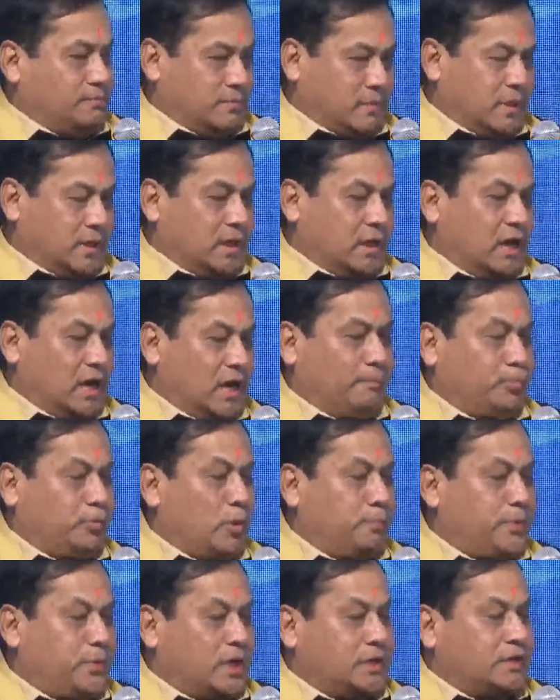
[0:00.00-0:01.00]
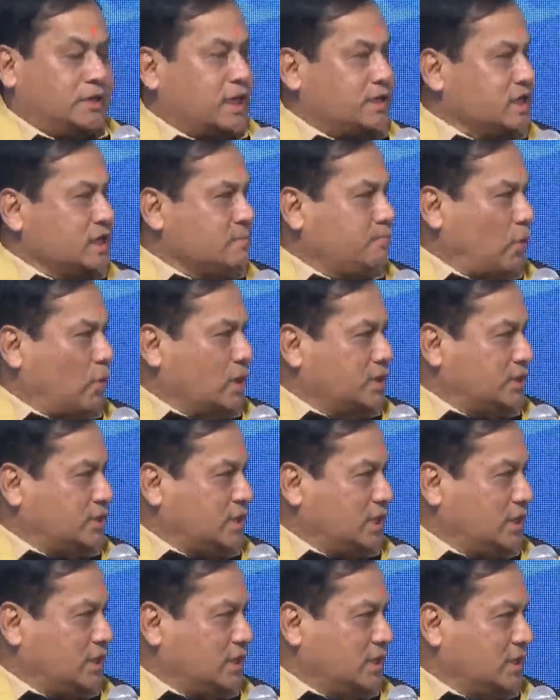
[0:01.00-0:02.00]
appropriate dredging policy,
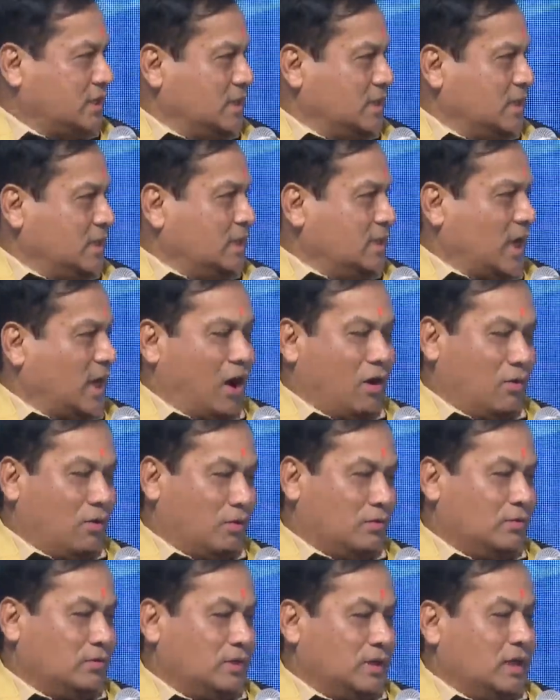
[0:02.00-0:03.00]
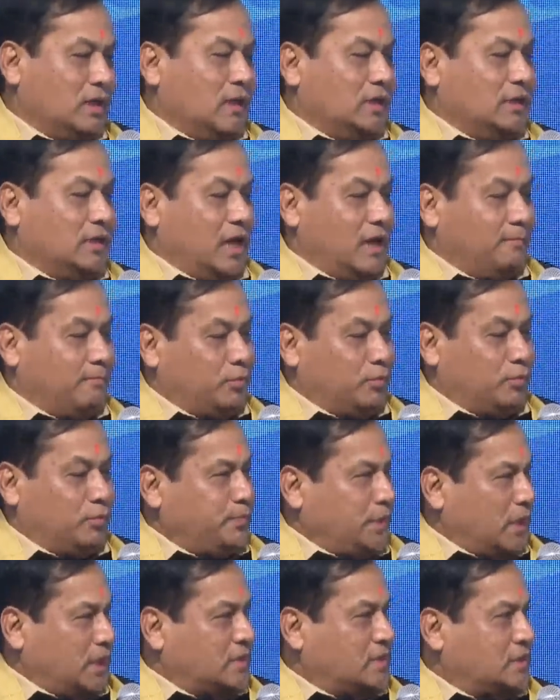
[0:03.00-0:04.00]
now the appropriate
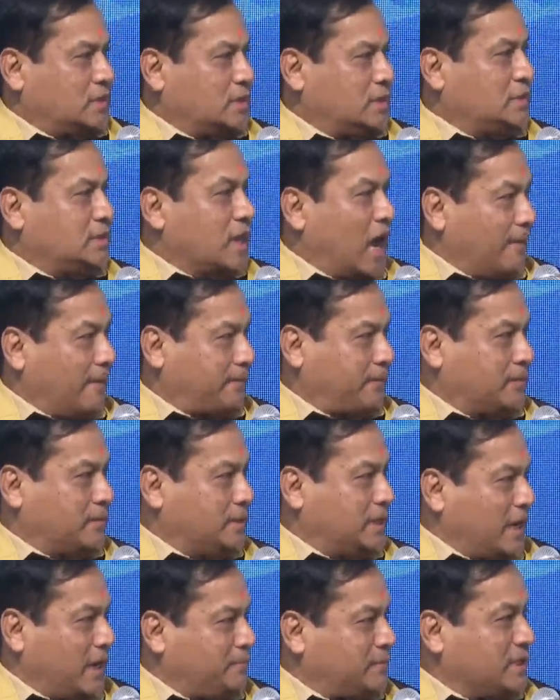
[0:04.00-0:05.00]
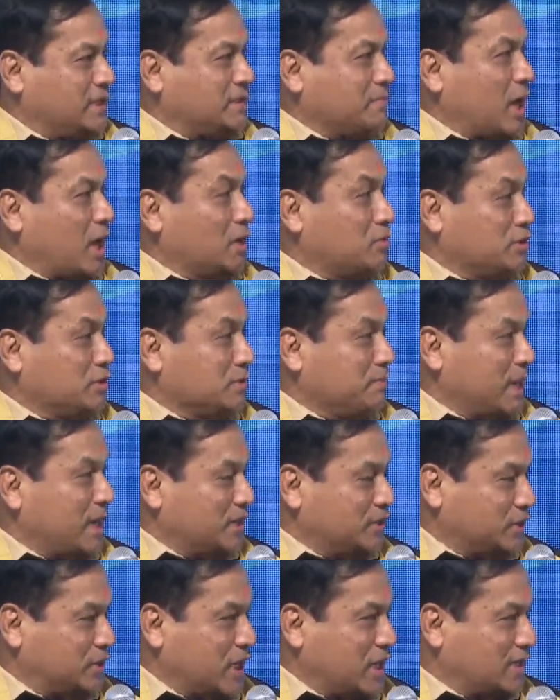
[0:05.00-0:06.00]
draft depth is always
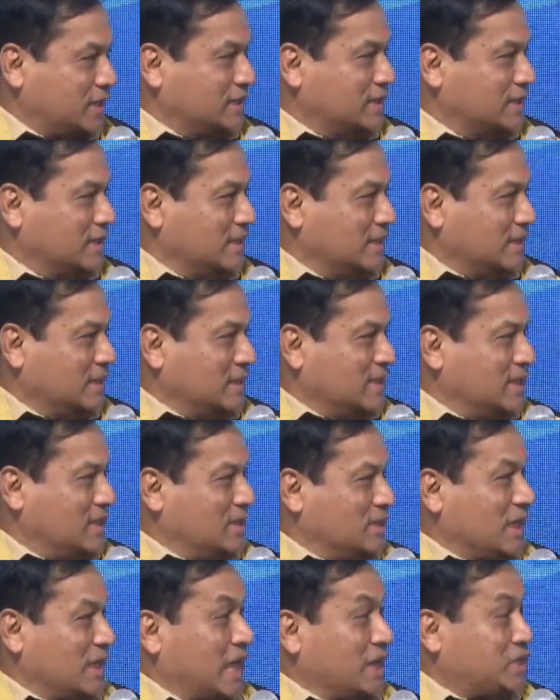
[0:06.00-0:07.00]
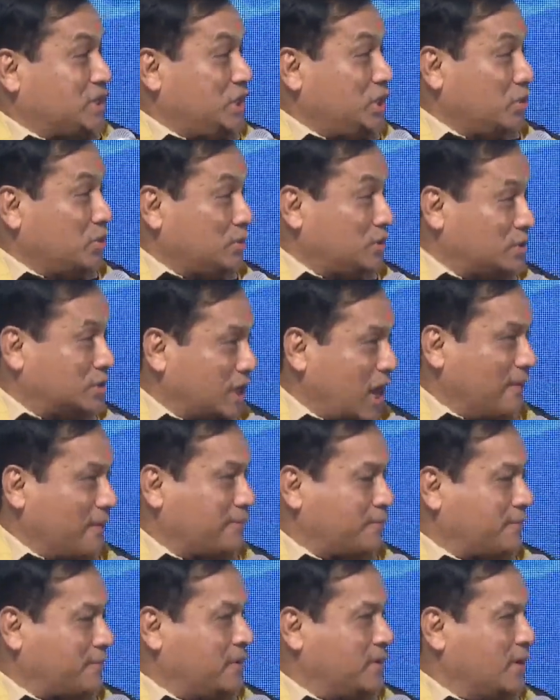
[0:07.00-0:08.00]
maintained. Assured draft
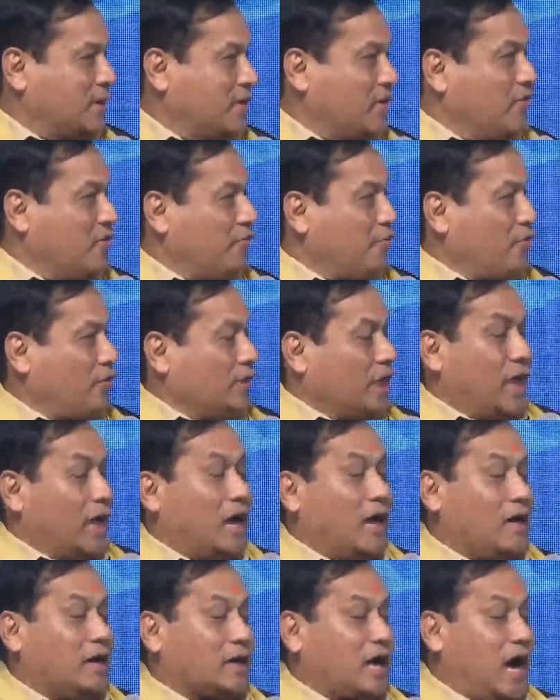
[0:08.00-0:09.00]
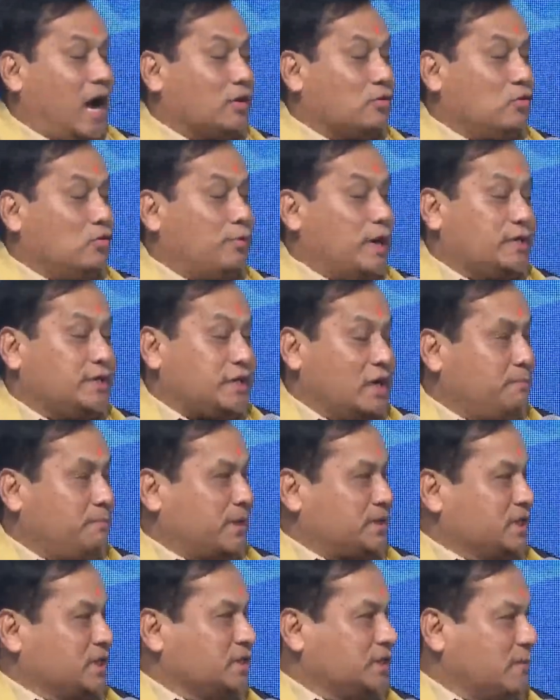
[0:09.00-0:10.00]
for the cargo vessel,
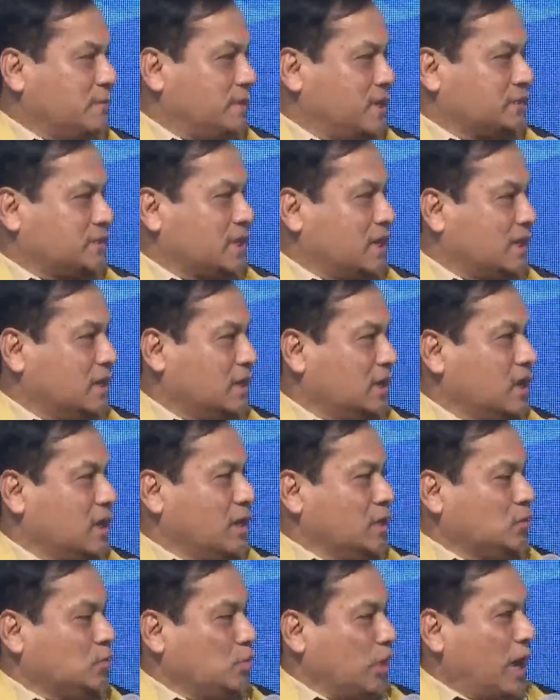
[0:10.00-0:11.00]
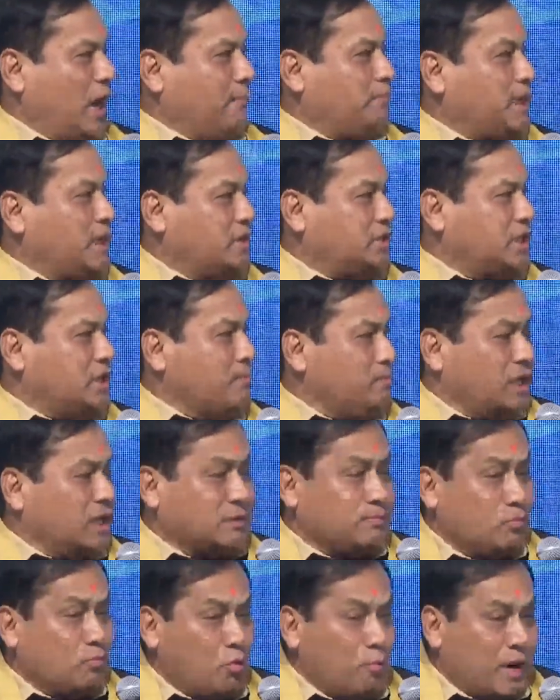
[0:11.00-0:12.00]
passenger vessel to have their seamless
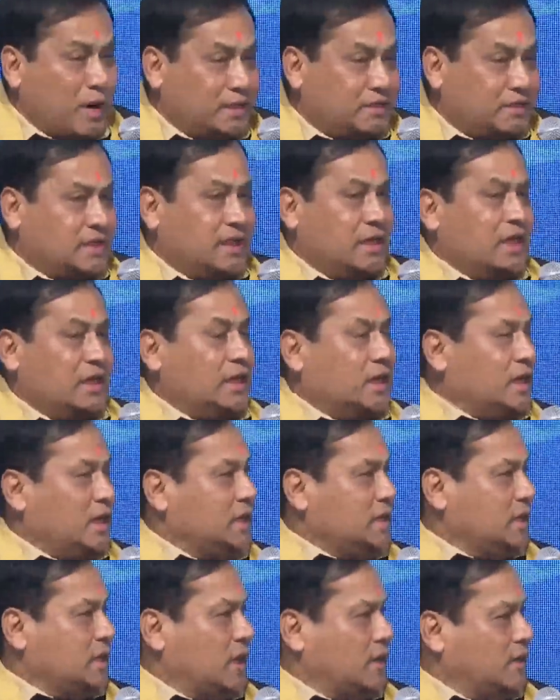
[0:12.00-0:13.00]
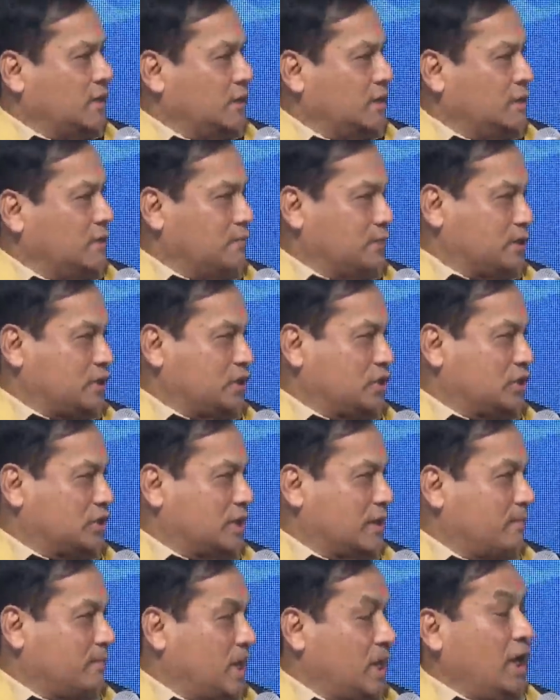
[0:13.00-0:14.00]
movement in the river system.
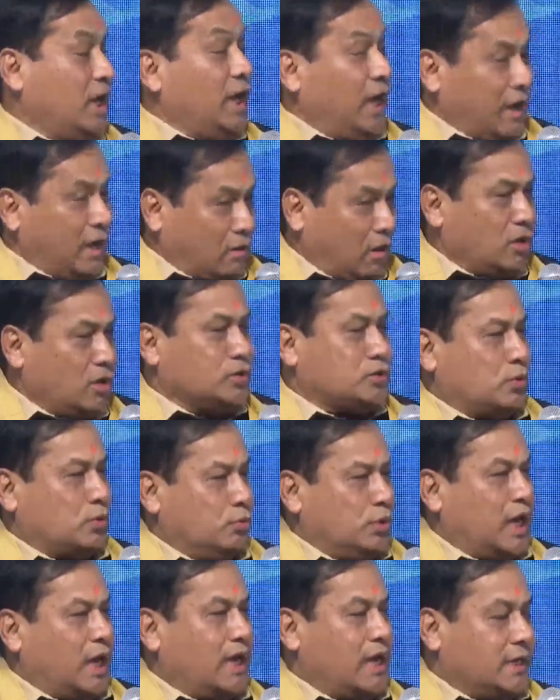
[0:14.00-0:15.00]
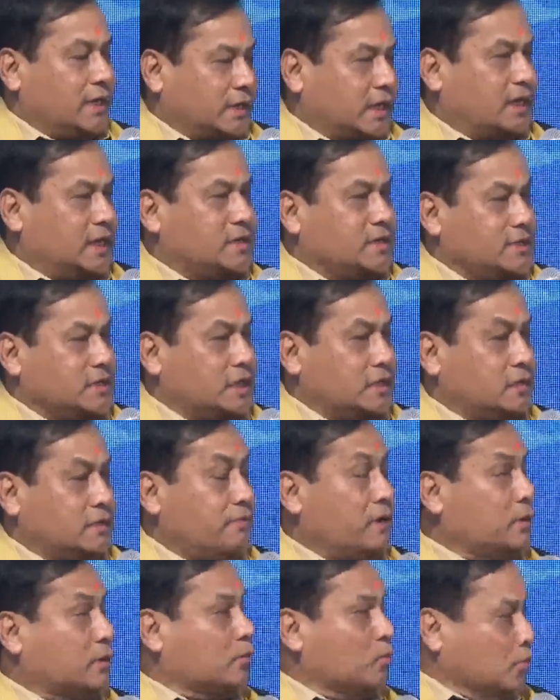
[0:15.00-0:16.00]
And also we are encouraging the river
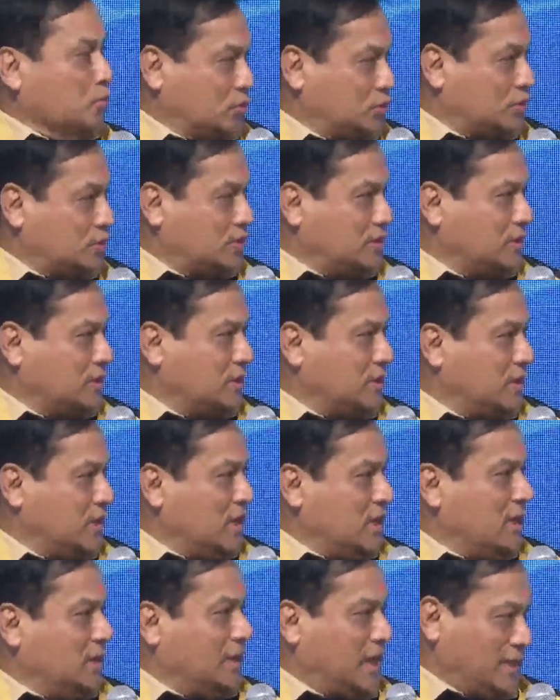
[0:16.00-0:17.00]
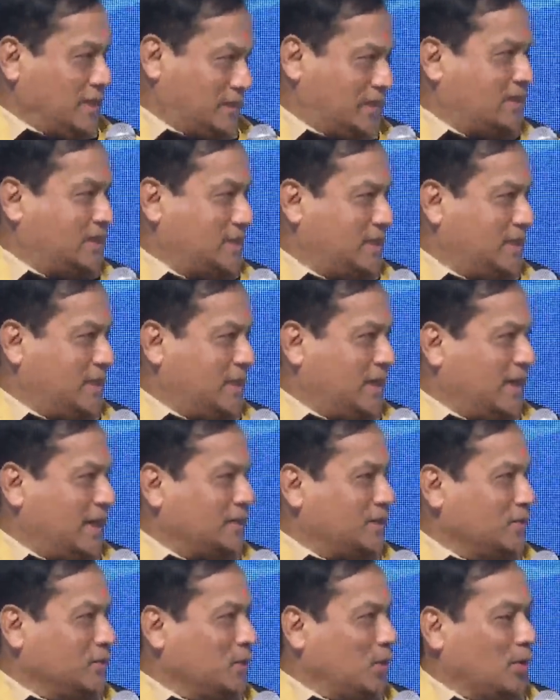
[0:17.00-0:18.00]
cruise, right? As you
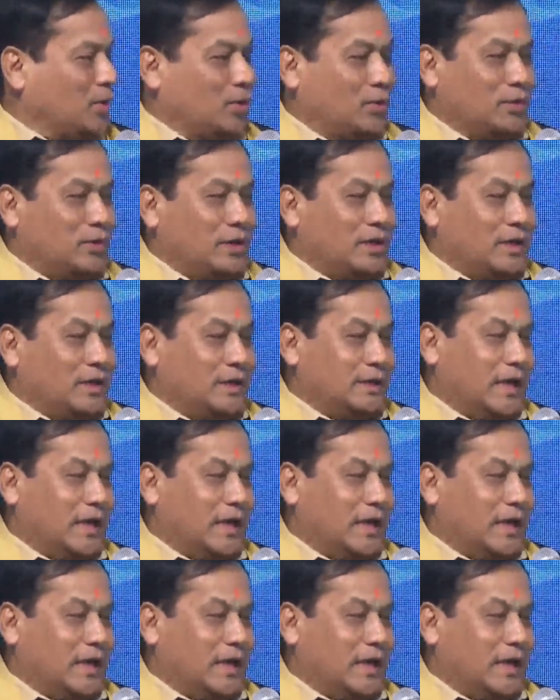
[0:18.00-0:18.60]
know, that